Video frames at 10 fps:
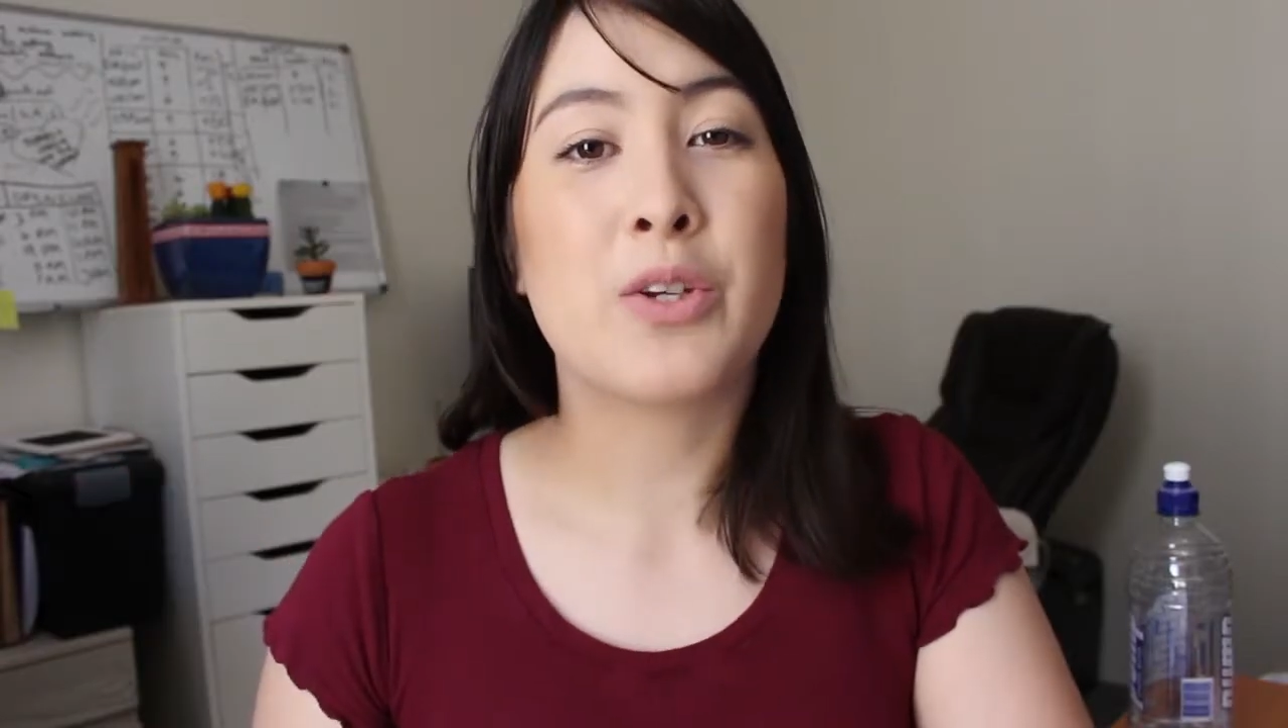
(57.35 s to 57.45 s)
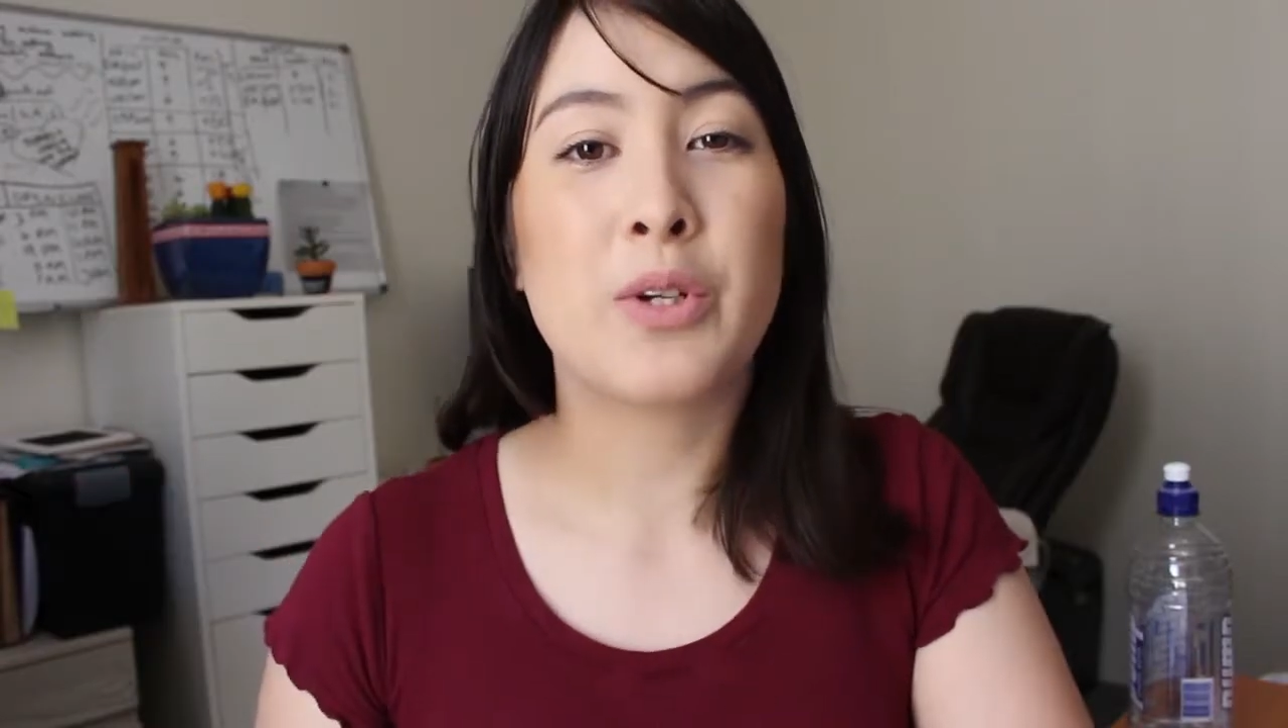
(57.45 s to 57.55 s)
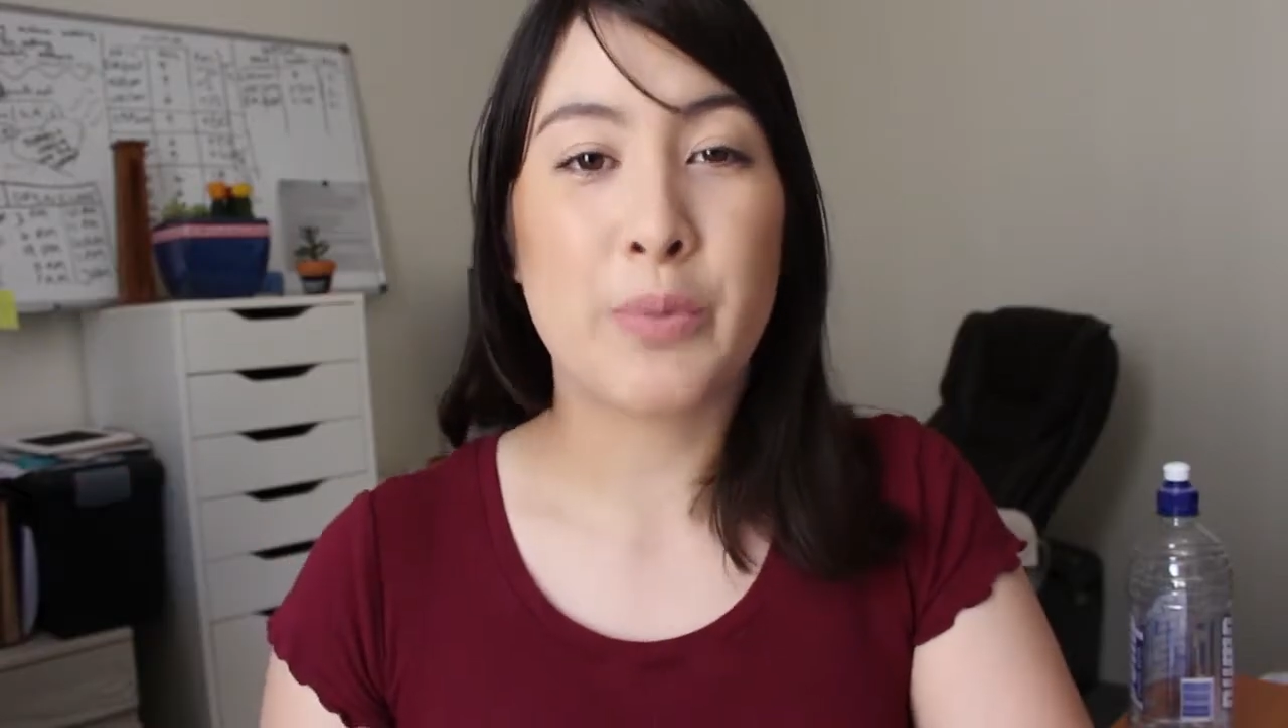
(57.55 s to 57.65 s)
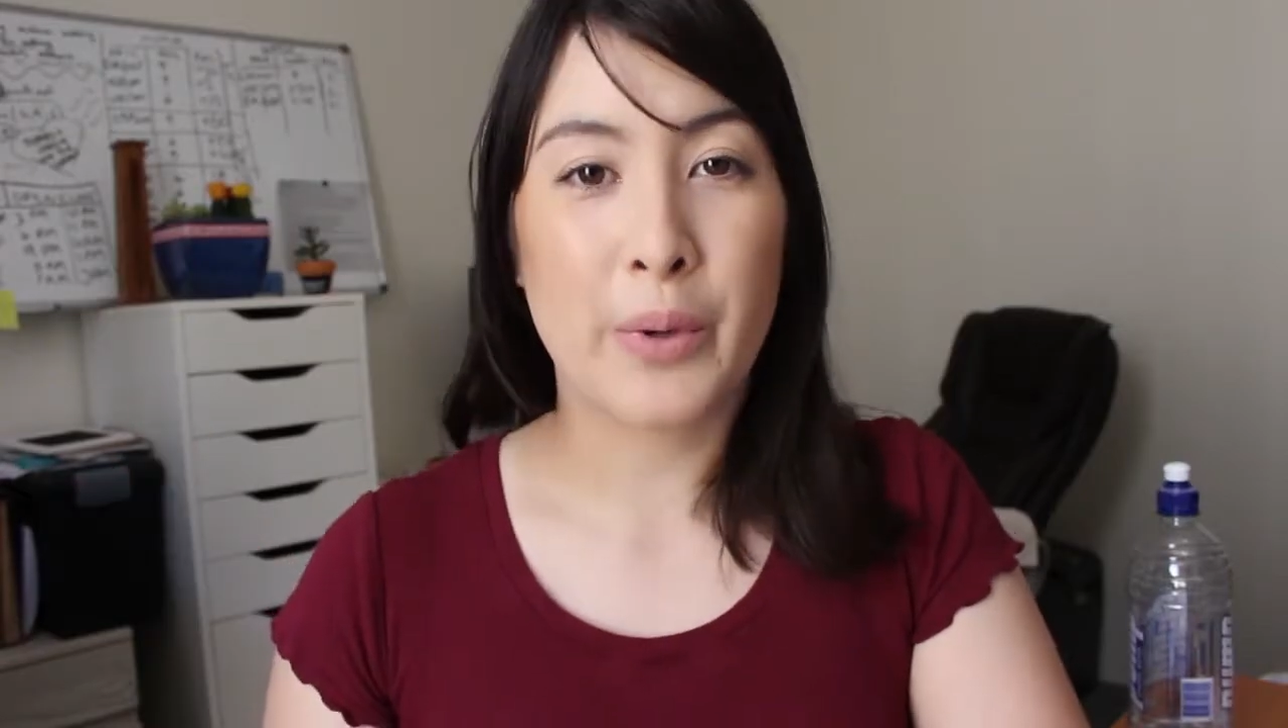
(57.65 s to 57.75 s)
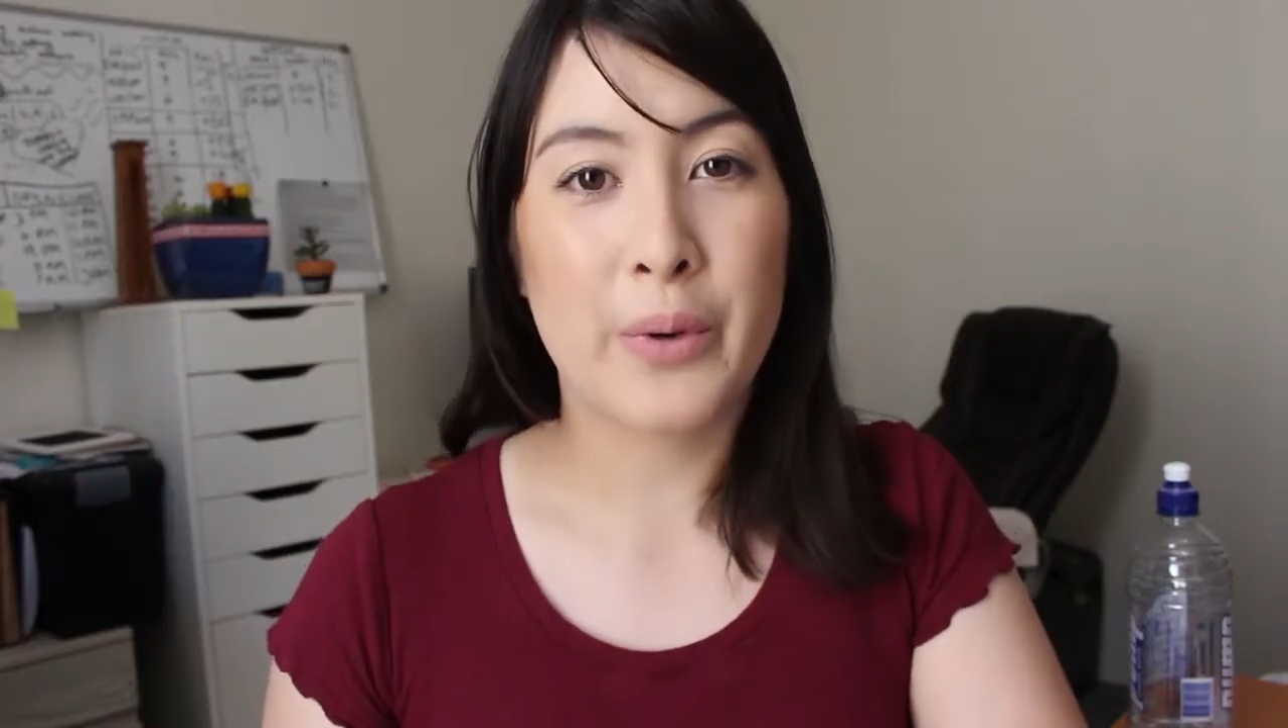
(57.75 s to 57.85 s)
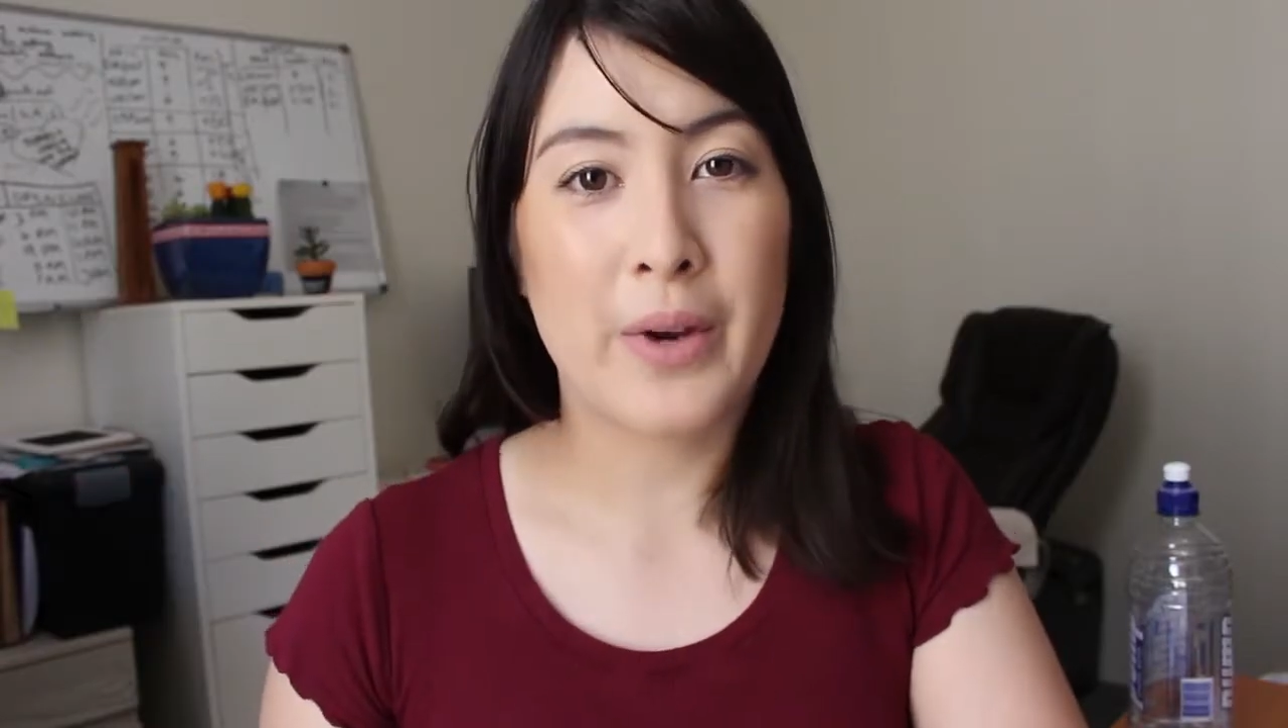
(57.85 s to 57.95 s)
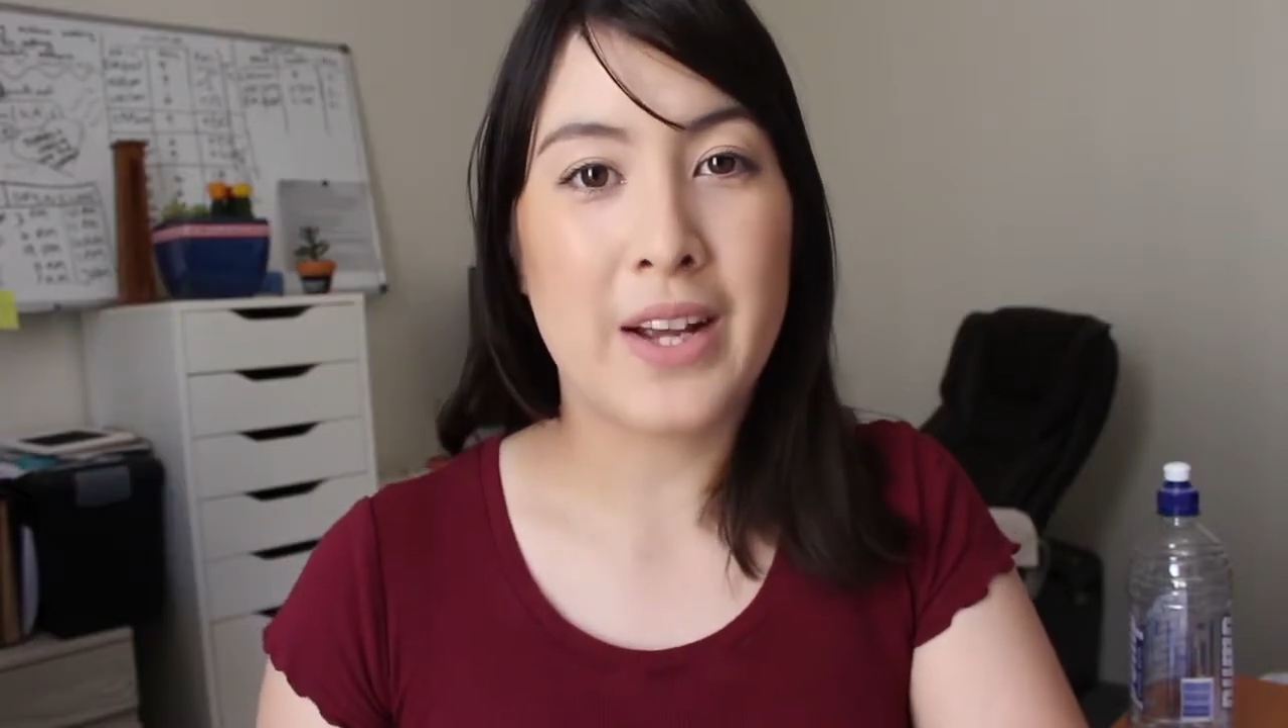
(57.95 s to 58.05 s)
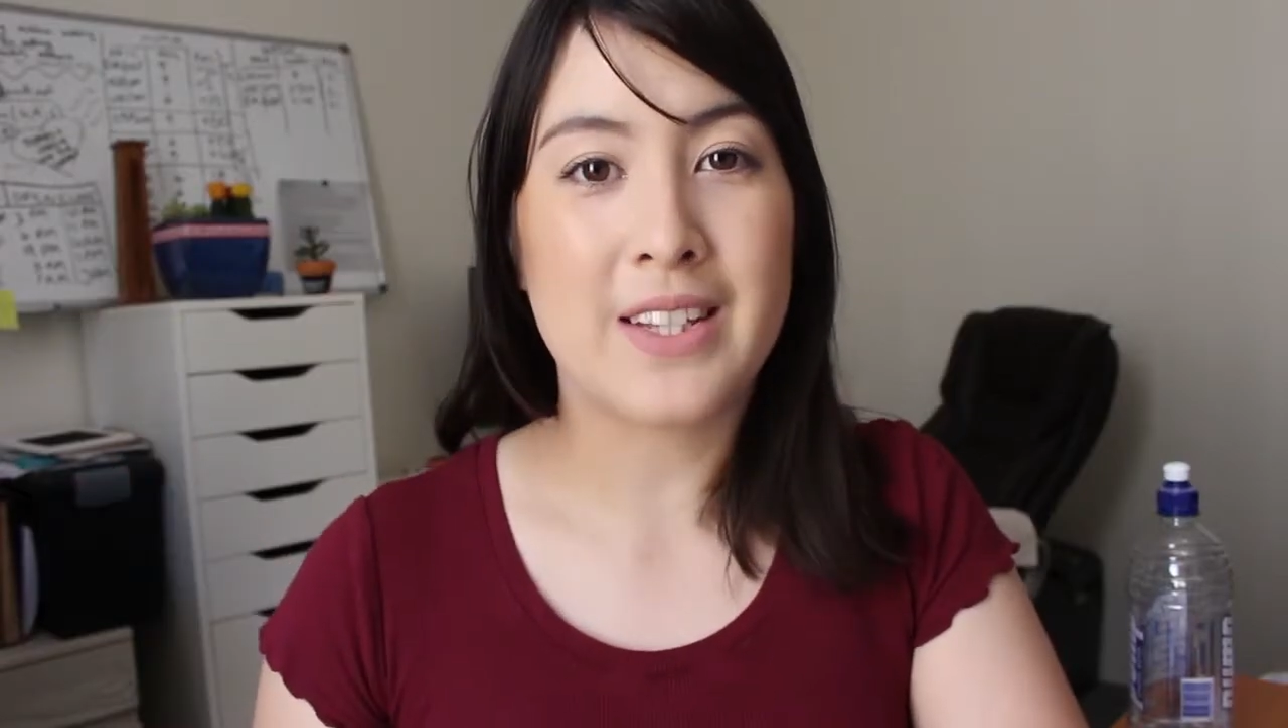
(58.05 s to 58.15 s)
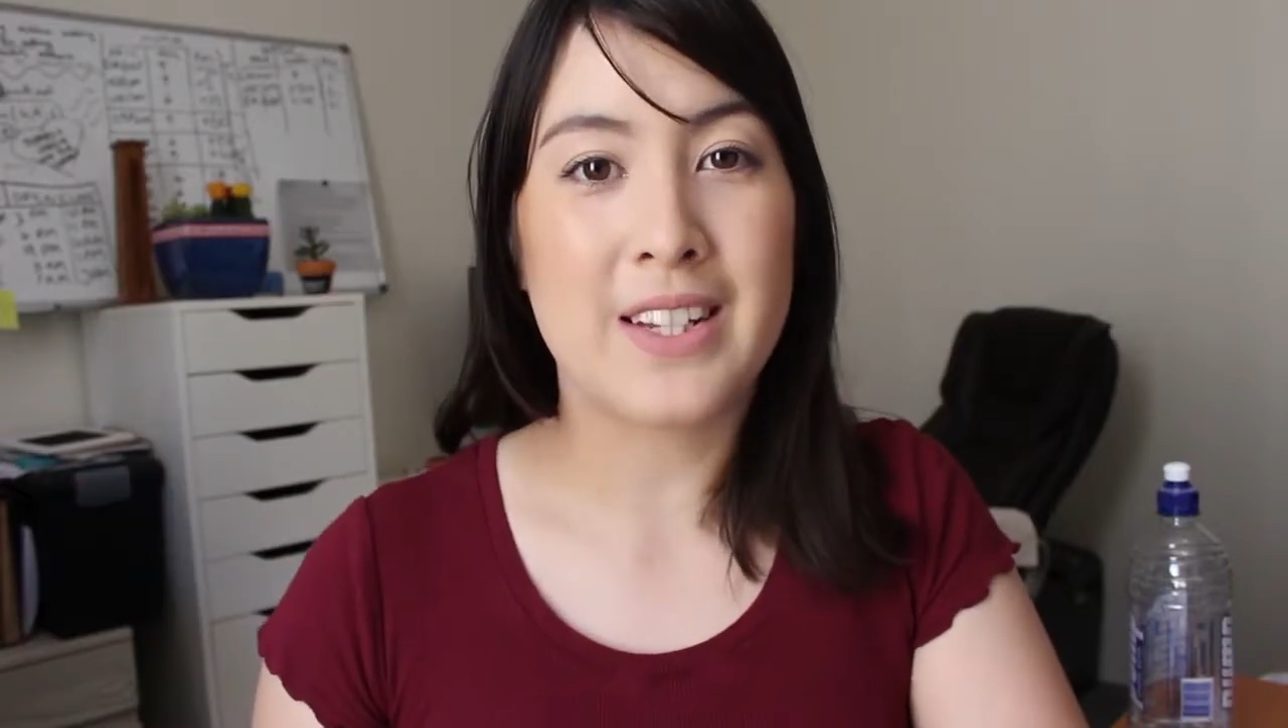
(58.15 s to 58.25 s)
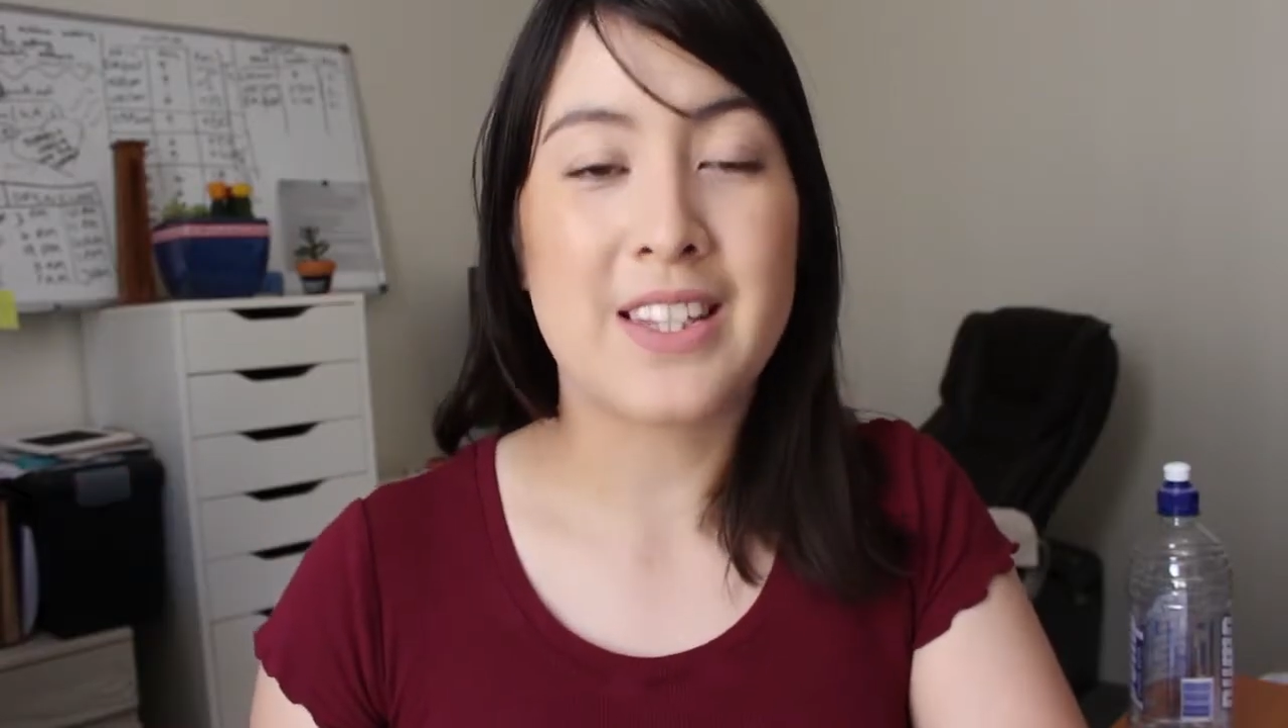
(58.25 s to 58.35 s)
to Explore
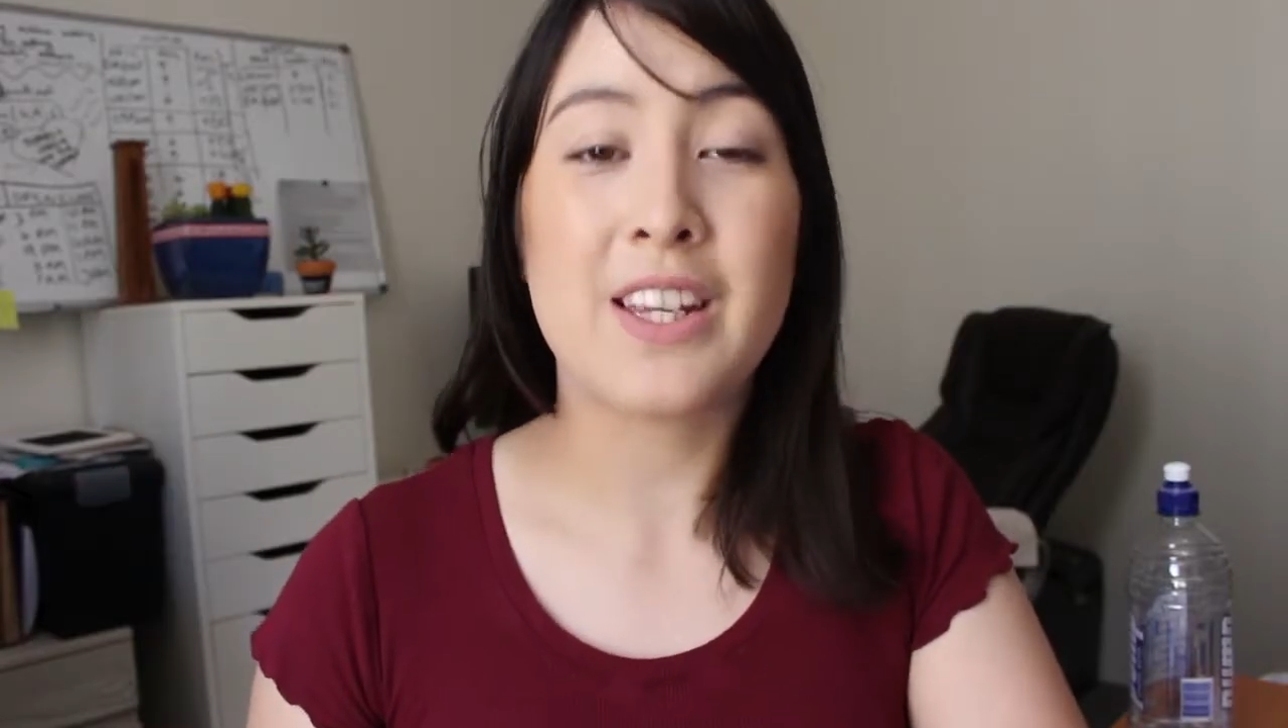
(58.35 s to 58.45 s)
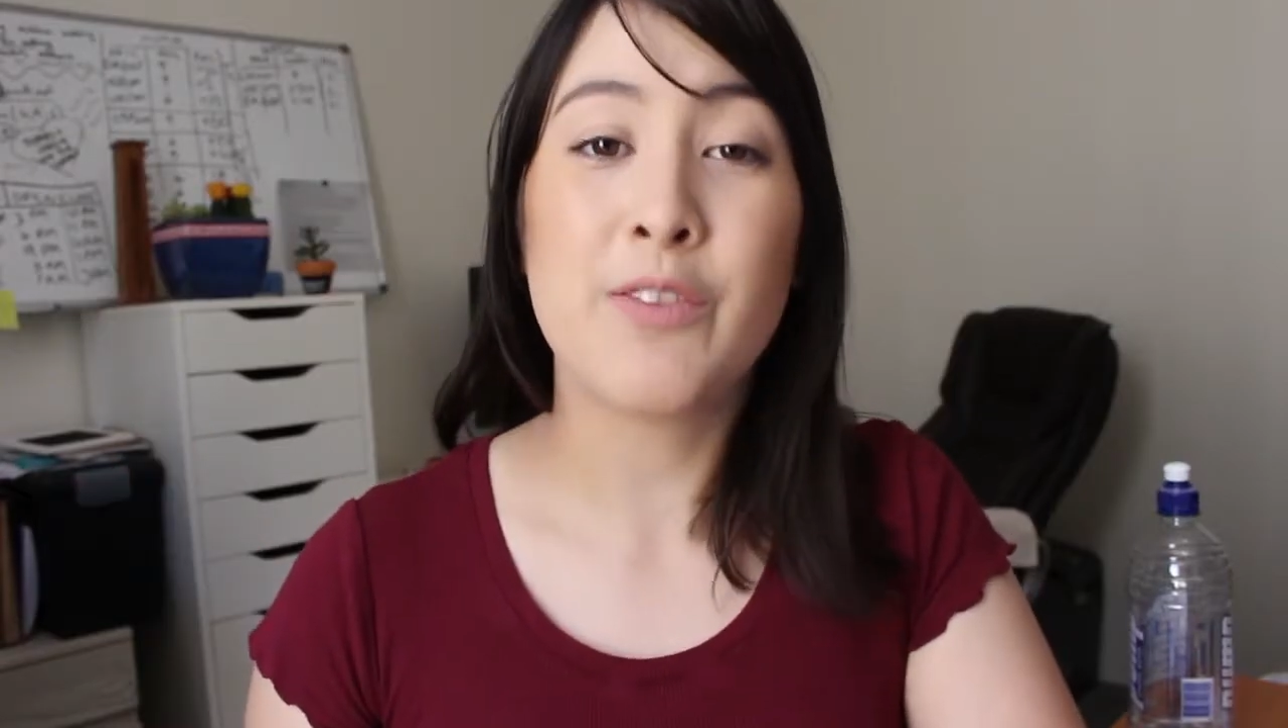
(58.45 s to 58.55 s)
Horizons.